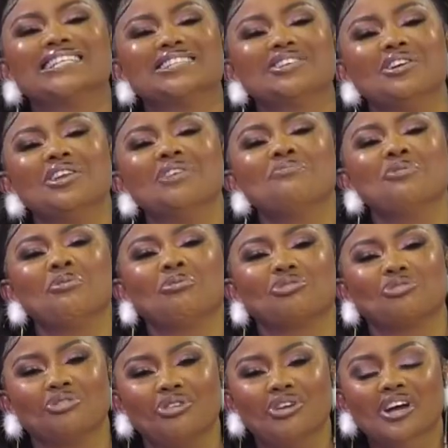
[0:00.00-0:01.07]
se oni nwum
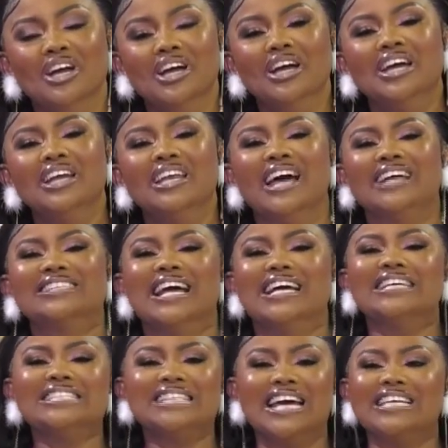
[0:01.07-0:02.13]
to. That
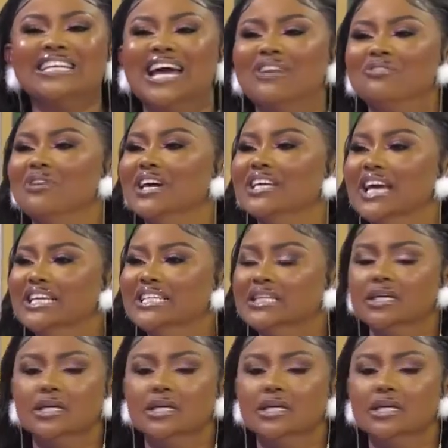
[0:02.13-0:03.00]
is idea no ye.